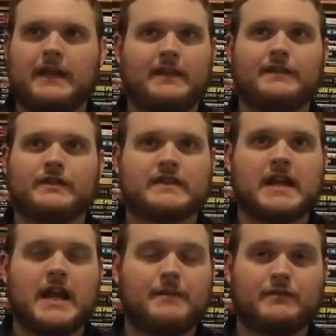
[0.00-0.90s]
and then there's
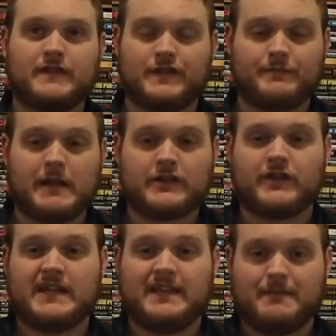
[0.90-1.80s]
times,
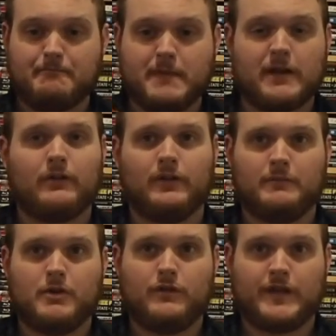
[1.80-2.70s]
especially in the middle of
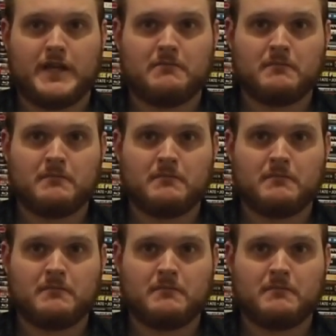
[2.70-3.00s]
the movie,